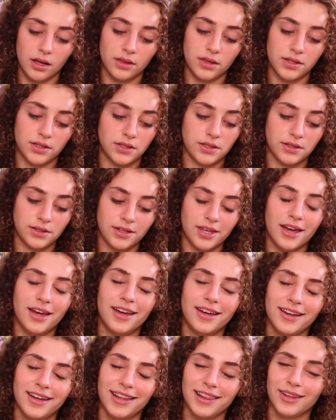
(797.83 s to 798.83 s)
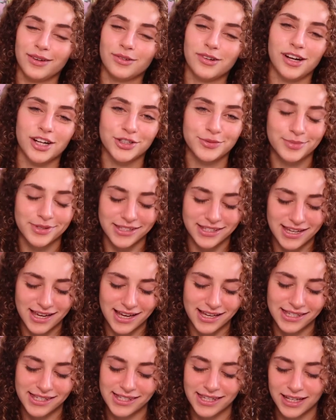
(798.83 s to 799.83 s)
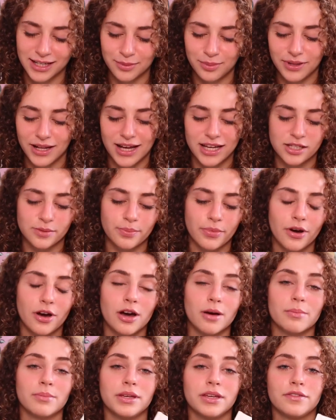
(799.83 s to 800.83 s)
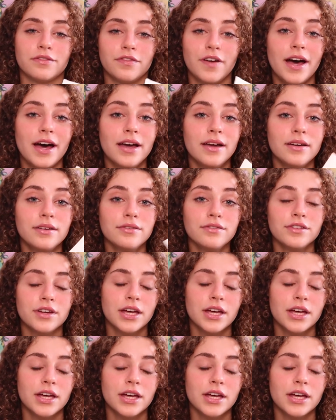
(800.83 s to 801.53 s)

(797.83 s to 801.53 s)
This is the La Roche-Posay Cicaplast Balm B5.